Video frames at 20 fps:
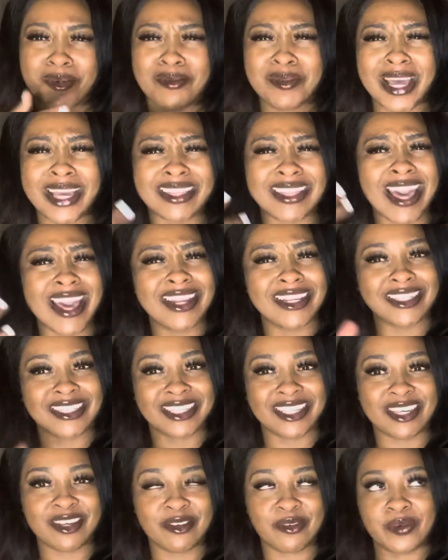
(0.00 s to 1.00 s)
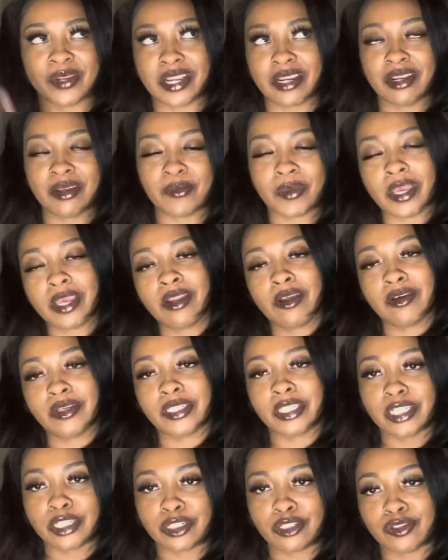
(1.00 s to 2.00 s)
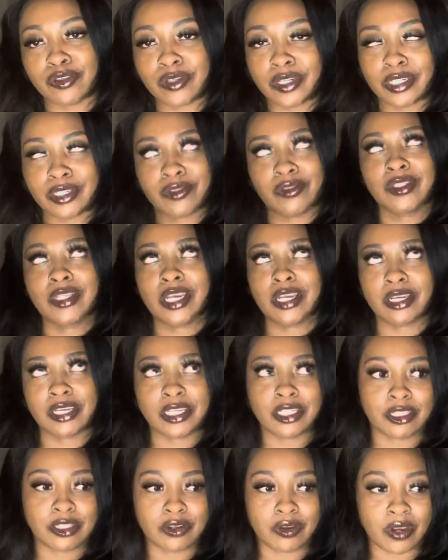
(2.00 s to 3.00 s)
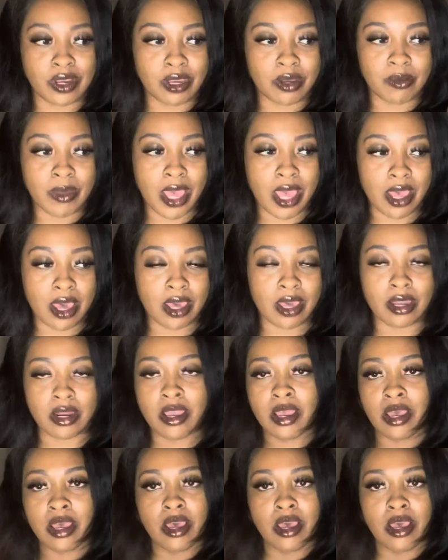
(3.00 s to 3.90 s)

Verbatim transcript: I'm like, that is cute, but I didn't pay no attention to it because it was like an Instagram ad